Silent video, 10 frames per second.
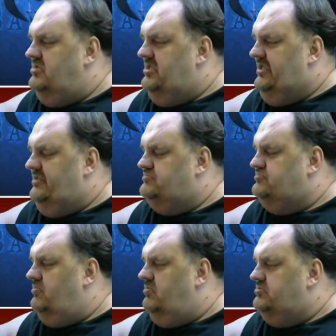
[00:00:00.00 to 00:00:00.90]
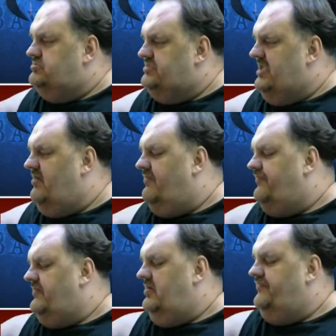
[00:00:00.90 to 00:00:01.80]
east or south
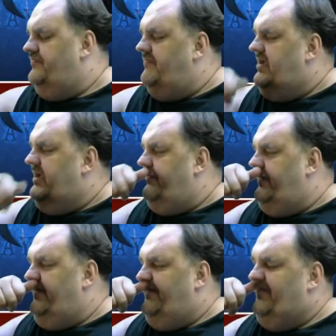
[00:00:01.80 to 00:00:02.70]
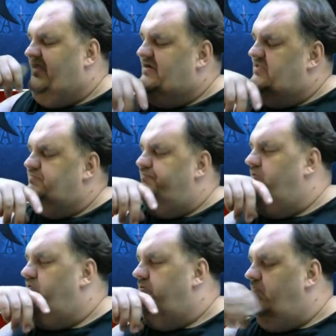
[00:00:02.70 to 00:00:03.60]
of the map and
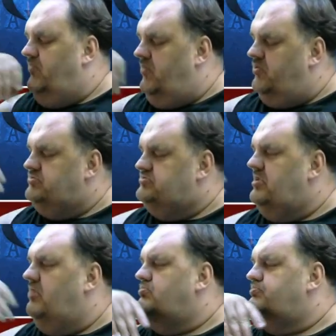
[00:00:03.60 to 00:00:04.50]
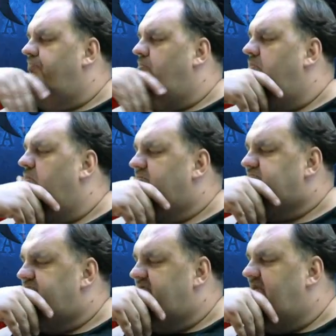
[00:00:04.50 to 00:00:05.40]
explore more zones than what we
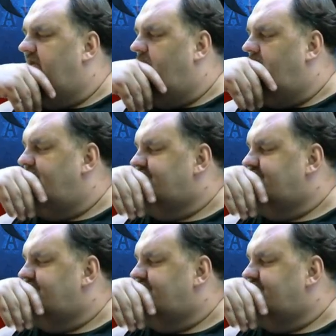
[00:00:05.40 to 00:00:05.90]
see now.